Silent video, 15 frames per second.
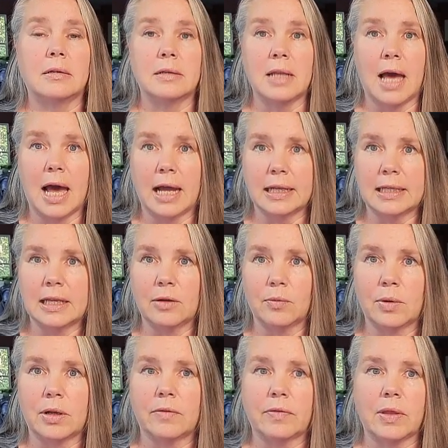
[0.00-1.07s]
not get
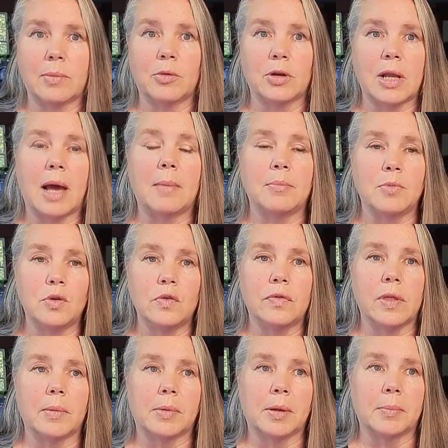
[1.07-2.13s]
rid of them or not move
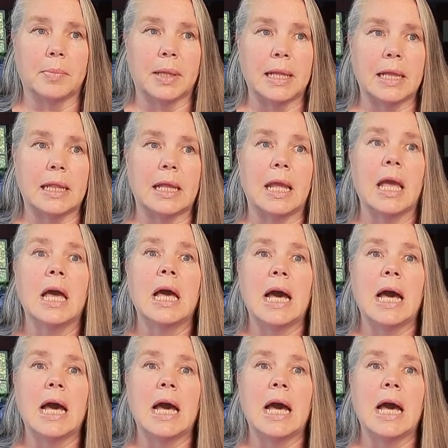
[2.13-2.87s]
them completely,